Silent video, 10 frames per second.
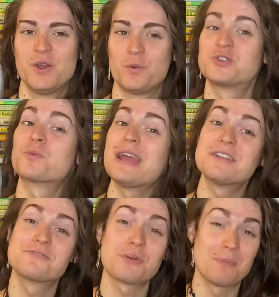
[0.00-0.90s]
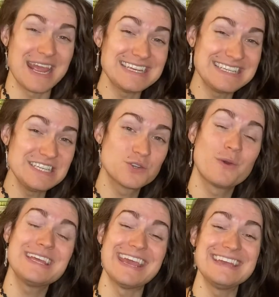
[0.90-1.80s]
which ran from
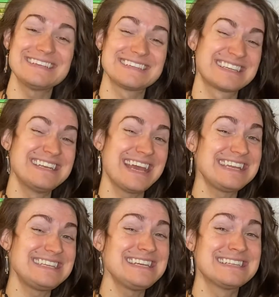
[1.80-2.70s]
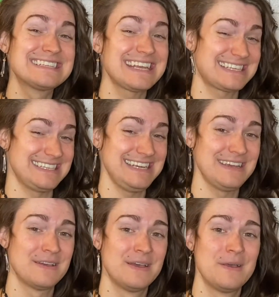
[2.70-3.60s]
1928 to 1960.
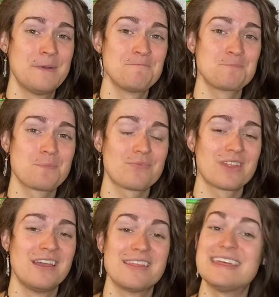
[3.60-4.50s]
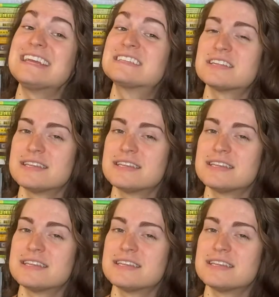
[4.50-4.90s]
Thanks to